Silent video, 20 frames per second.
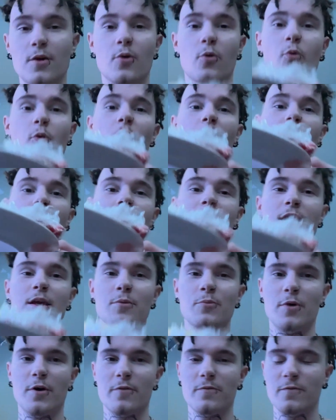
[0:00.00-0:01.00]
And while I eat
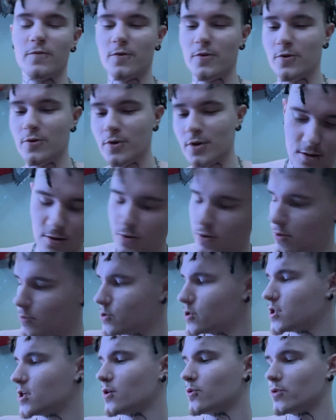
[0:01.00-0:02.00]
my food, you know, I'll
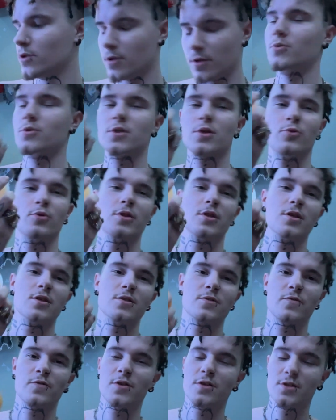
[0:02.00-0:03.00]
start with
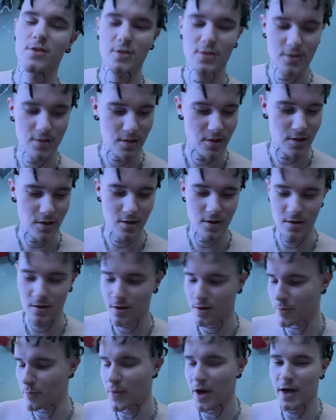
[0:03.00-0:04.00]
this first,
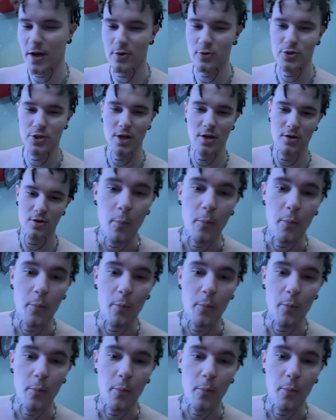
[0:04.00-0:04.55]
the mango jello.